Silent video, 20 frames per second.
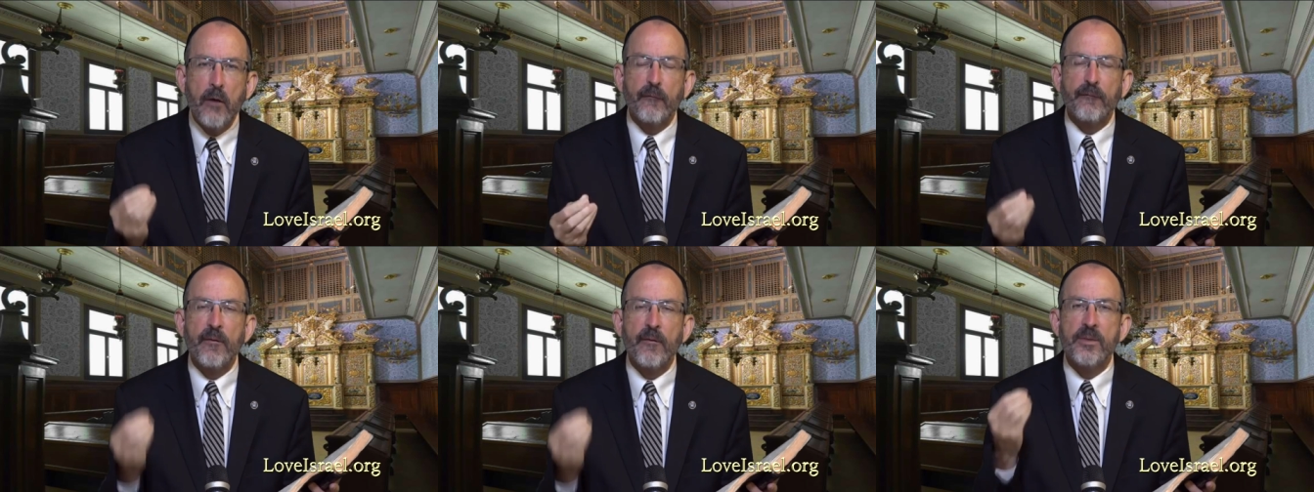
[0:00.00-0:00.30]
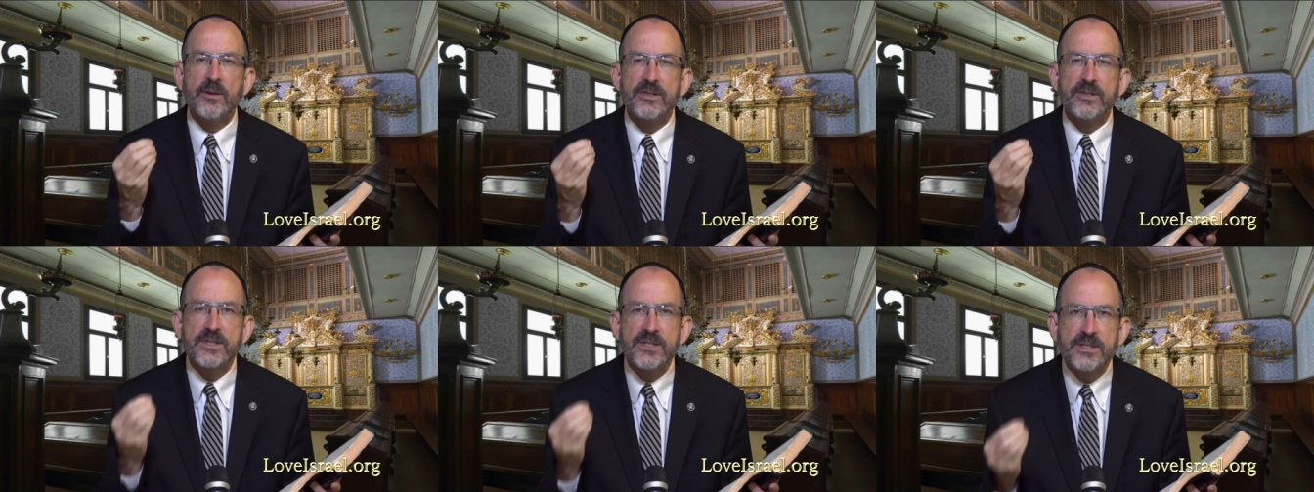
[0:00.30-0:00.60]

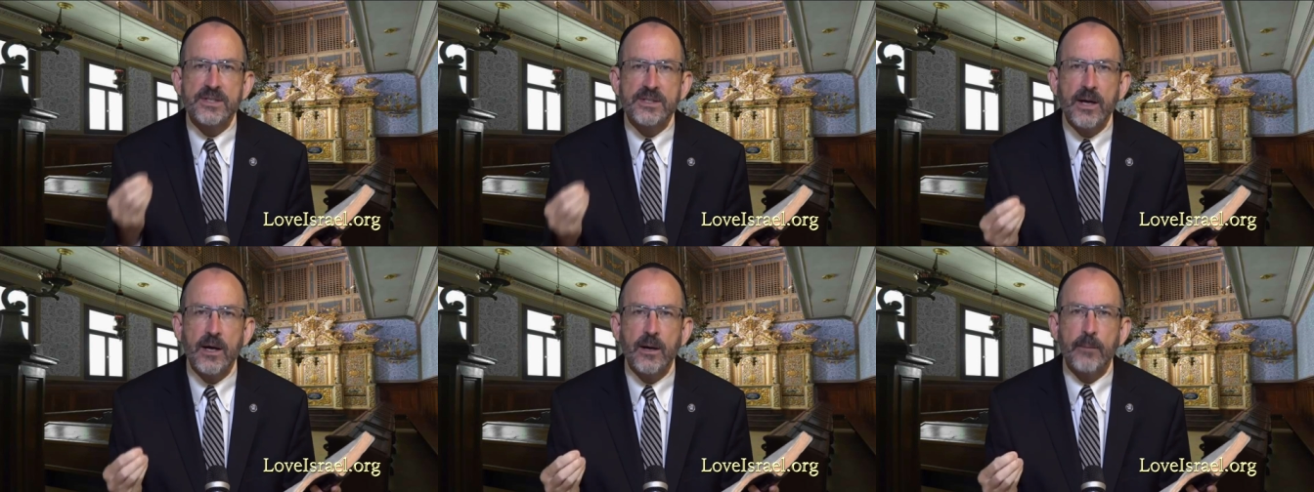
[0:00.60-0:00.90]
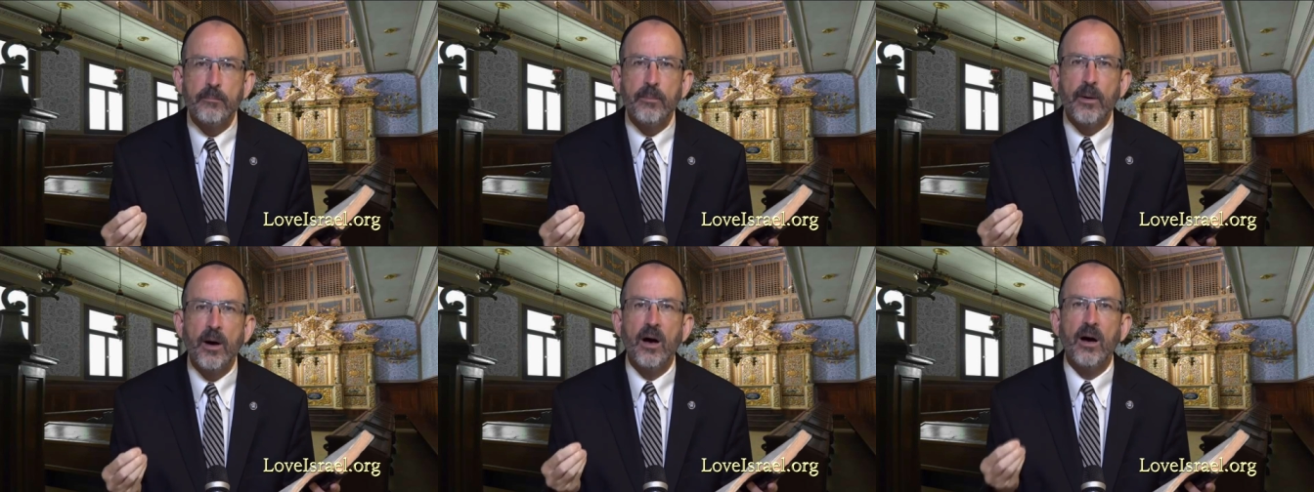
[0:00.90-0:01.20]
from the
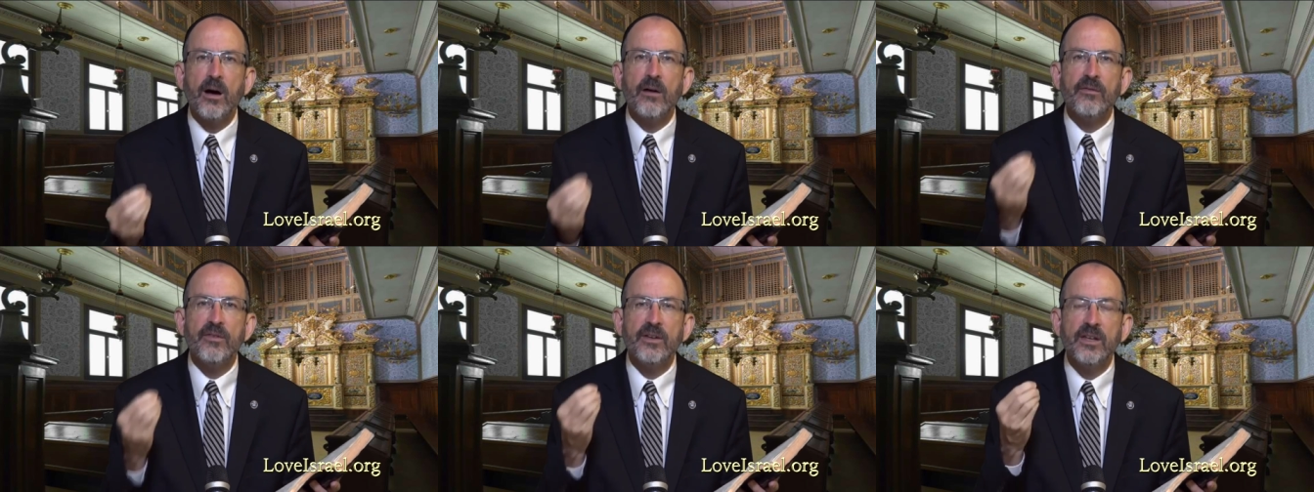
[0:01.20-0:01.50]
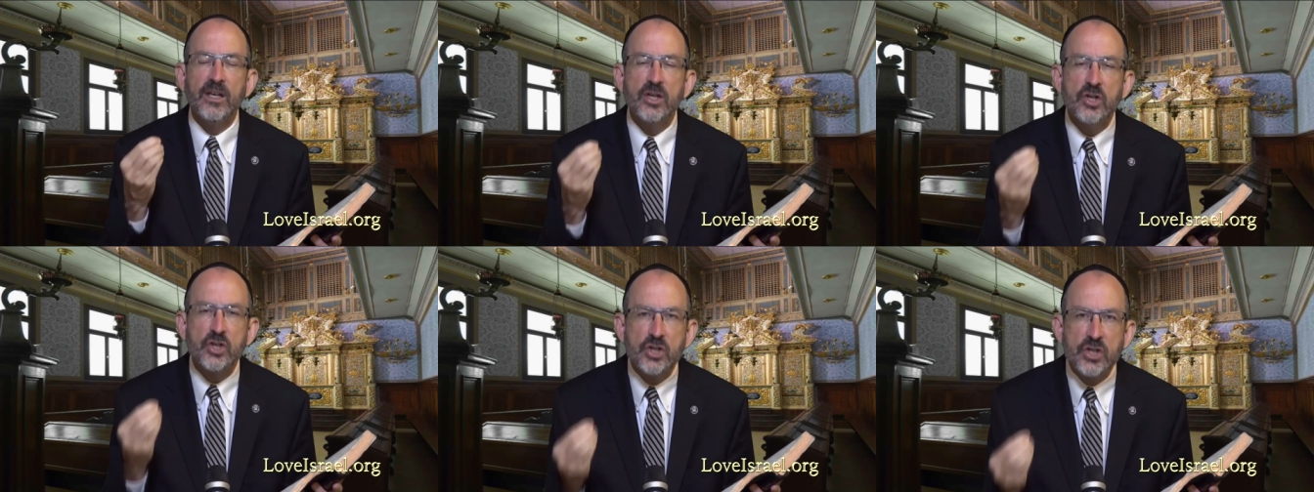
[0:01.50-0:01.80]
stump of
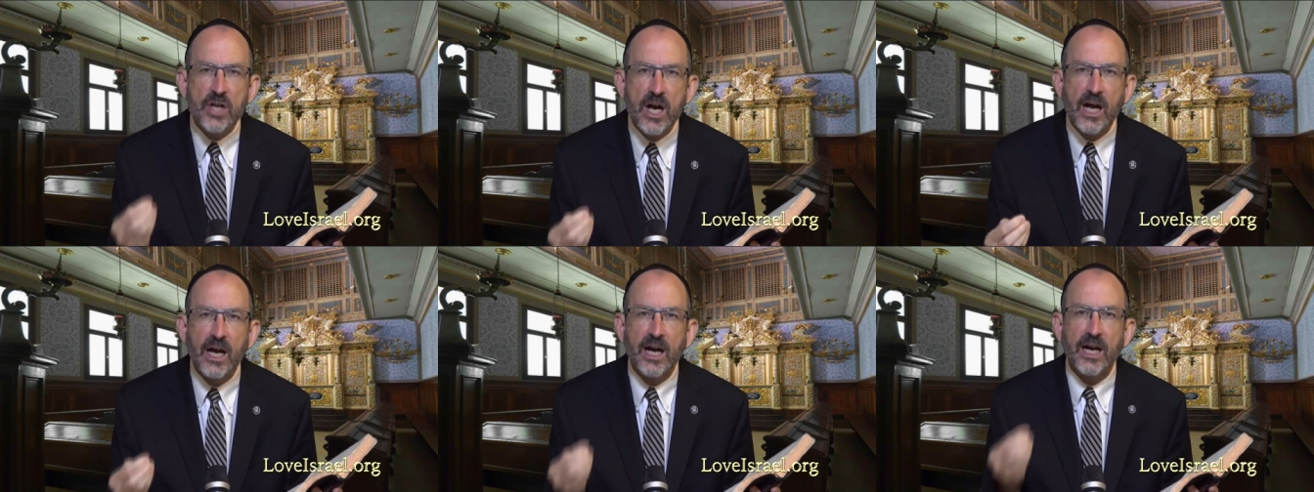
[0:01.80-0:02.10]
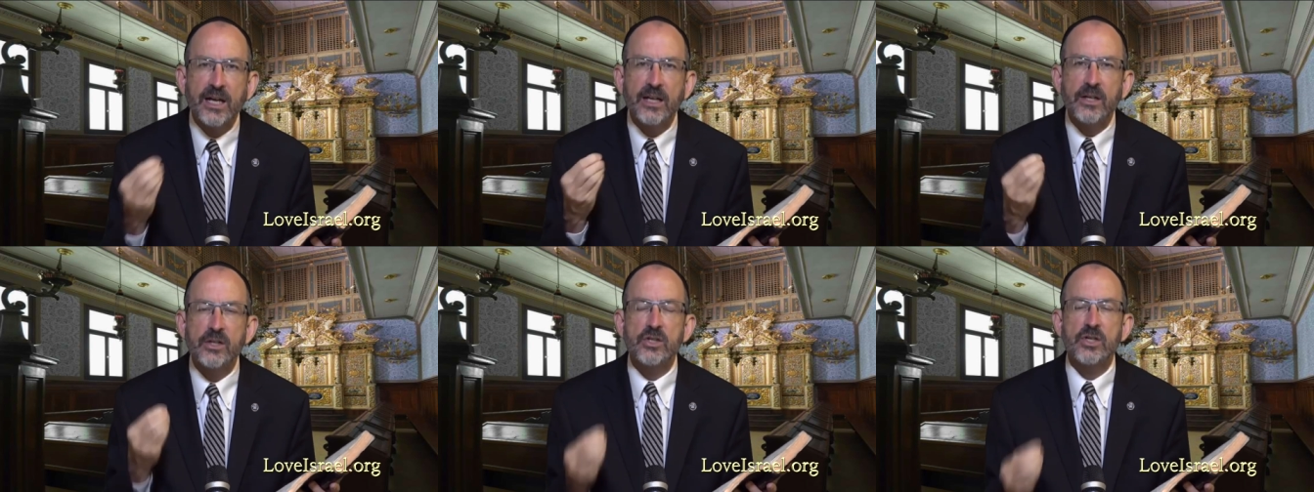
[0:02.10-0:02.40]

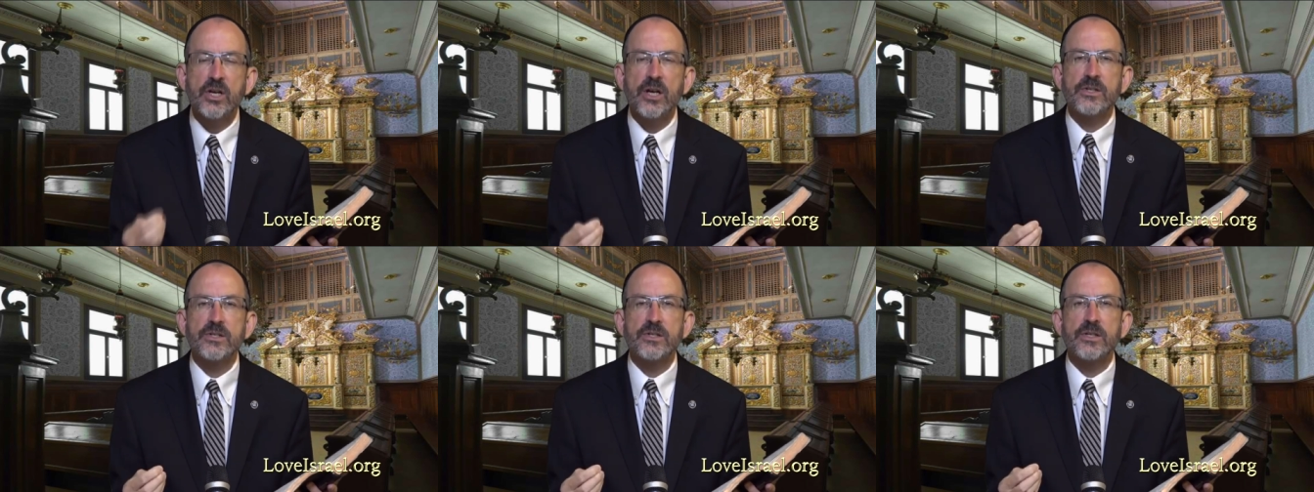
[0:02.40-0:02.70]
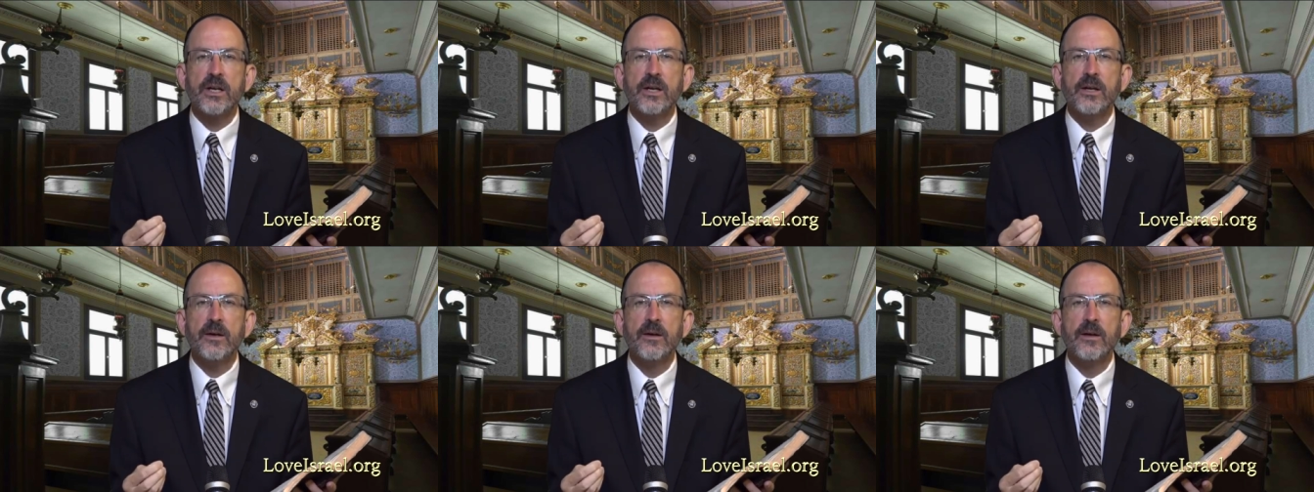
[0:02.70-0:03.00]
Yeshai,
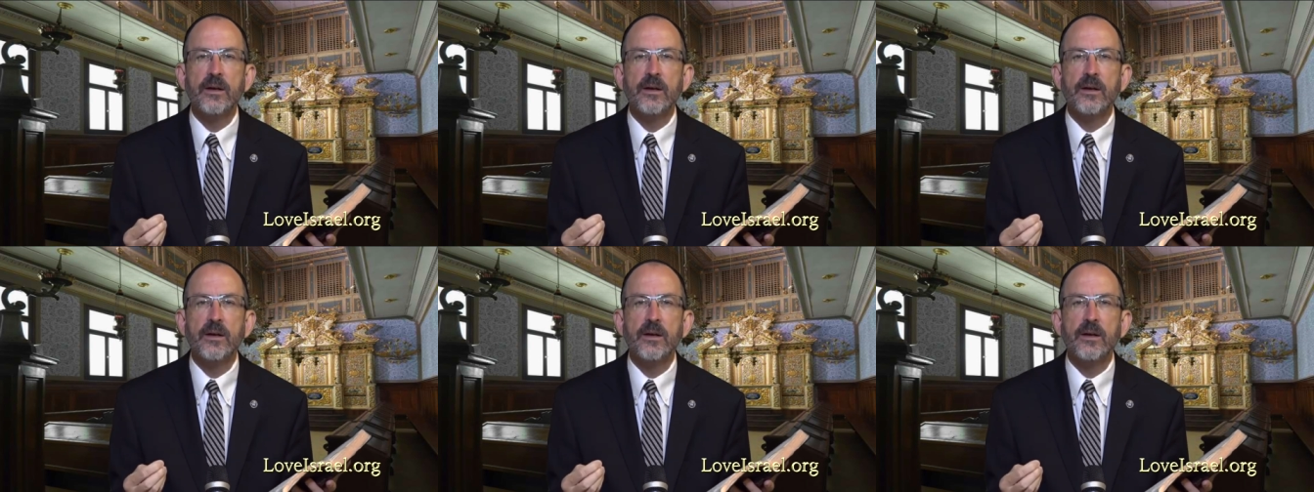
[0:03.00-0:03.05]
Jesse,